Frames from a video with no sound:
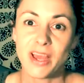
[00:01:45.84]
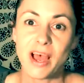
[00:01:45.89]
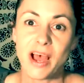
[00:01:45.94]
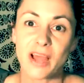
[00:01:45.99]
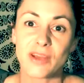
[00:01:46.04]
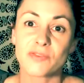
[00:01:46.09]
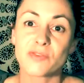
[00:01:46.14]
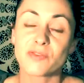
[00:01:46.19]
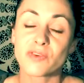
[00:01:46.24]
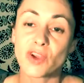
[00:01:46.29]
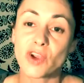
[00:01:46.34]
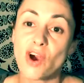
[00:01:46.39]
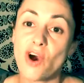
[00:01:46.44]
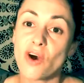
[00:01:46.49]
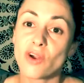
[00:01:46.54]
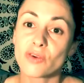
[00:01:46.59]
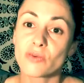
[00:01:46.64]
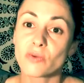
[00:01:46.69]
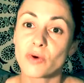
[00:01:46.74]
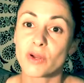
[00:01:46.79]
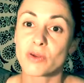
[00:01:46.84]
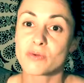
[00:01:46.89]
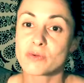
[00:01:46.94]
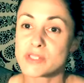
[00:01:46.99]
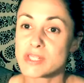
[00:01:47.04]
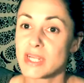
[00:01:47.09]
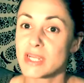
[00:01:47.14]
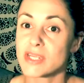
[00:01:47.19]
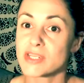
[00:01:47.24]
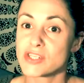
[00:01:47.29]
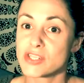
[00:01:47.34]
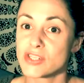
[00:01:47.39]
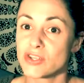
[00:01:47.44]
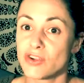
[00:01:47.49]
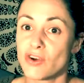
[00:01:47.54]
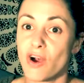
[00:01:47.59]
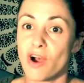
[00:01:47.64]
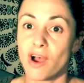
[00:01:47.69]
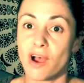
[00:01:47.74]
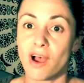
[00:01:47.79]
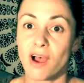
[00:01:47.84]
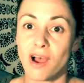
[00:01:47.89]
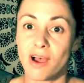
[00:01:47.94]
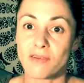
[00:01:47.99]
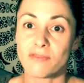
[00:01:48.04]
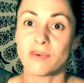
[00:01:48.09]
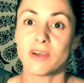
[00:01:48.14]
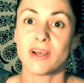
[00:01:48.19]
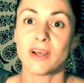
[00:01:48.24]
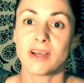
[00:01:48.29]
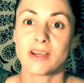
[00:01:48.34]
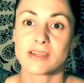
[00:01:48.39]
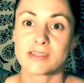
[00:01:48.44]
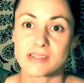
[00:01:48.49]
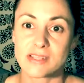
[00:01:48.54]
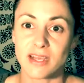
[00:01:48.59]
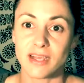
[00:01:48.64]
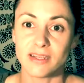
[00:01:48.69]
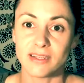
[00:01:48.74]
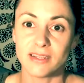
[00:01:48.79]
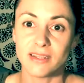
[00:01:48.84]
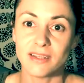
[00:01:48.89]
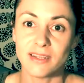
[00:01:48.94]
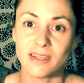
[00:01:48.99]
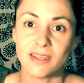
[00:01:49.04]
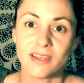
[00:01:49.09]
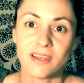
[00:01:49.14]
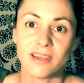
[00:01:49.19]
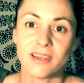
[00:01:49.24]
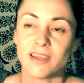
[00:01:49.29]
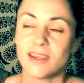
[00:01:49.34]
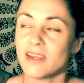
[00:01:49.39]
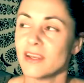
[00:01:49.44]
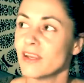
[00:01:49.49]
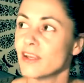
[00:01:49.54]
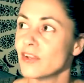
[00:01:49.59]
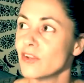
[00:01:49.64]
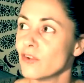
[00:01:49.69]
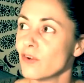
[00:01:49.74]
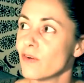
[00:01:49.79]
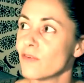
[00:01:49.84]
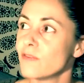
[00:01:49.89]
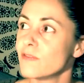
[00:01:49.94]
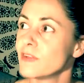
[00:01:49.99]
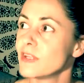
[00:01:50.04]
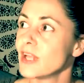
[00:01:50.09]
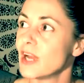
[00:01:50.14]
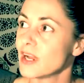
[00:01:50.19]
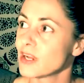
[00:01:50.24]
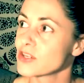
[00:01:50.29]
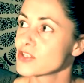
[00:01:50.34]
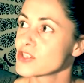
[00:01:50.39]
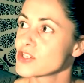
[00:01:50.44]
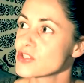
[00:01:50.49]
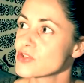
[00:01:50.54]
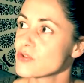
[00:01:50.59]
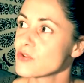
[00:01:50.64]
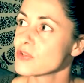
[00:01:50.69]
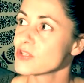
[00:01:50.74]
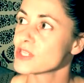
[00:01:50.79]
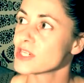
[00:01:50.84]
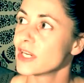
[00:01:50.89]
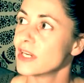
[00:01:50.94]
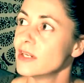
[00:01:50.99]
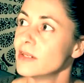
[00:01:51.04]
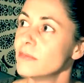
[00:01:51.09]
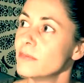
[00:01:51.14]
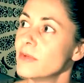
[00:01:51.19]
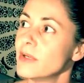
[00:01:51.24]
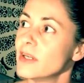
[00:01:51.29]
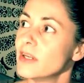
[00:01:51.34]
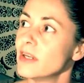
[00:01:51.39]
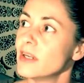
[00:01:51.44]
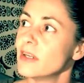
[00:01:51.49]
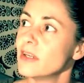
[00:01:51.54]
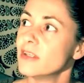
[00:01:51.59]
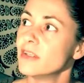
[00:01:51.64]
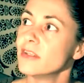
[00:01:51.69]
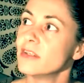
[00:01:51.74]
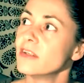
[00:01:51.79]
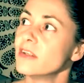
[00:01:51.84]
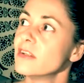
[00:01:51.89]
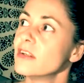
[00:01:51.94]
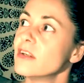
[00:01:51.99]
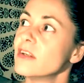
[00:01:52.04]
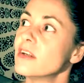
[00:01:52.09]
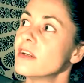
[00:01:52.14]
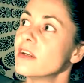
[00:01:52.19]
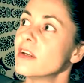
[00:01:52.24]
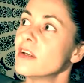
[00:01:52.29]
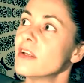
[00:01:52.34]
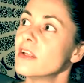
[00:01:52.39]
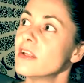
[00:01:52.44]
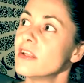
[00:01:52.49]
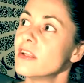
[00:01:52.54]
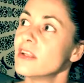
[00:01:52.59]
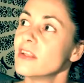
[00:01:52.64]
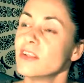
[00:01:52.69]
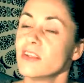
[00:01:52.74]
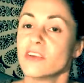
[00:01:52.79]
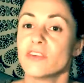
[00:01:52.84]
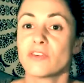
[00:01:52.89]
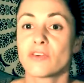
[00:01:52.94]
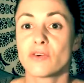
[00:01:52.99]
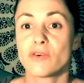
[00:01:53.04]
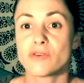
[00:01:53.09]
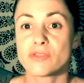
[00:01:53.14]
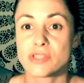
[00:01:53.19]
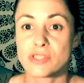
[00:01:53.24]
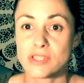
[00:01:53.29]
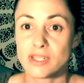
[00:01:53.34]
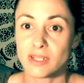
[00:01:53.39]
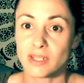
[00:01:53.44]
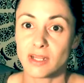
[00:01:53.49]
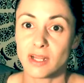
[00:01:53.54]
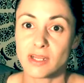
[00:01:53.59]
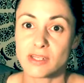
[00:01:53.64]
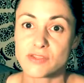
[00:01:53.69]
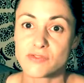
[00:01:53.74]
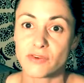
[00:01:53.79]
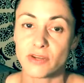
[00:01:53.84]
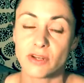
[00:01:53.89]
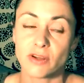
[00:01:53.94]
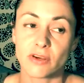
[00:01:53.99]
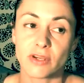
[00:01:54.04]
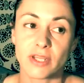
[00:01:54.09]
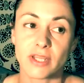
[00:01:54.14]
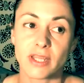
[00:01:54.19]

I'd forgotten what it was like to not have anxiety and not feel anxious all the time. And of course it didn't last very long.